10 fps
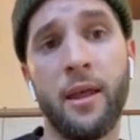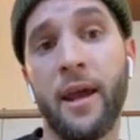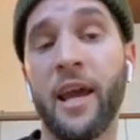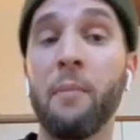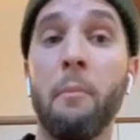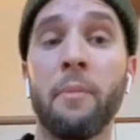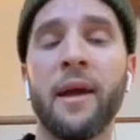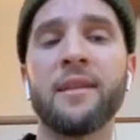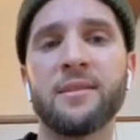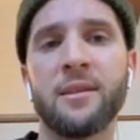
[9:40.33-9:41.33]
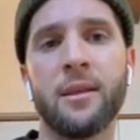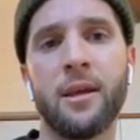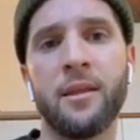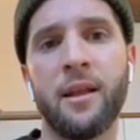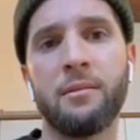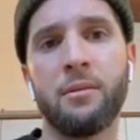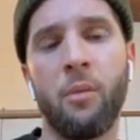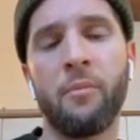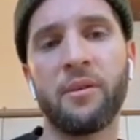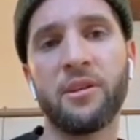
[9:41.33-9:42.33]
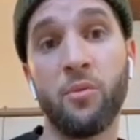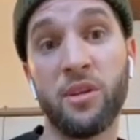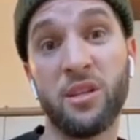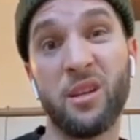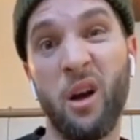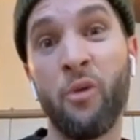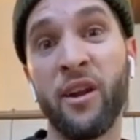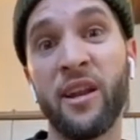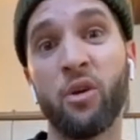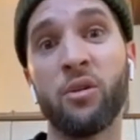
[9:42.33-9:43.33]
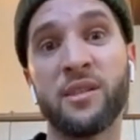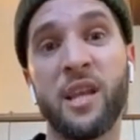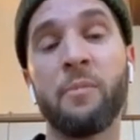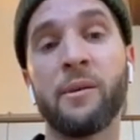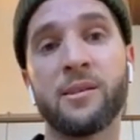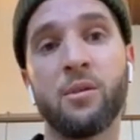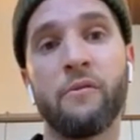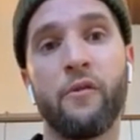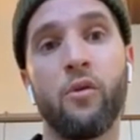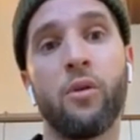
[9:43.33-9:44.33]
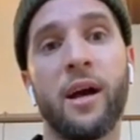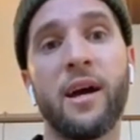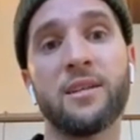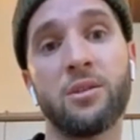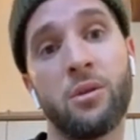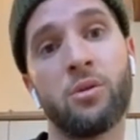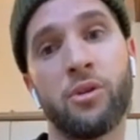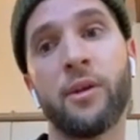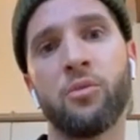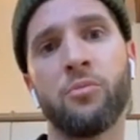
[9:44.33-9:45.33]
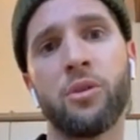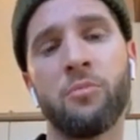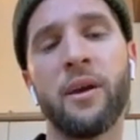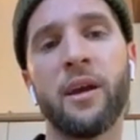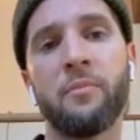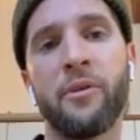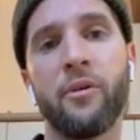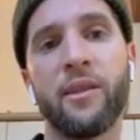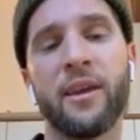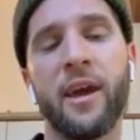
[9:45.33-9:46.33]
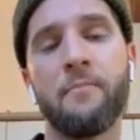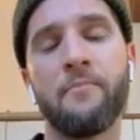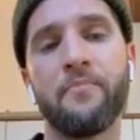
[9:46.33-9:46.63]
I came up against in that competition, which is a really good stepping stone for guys trying to make it pro in the game.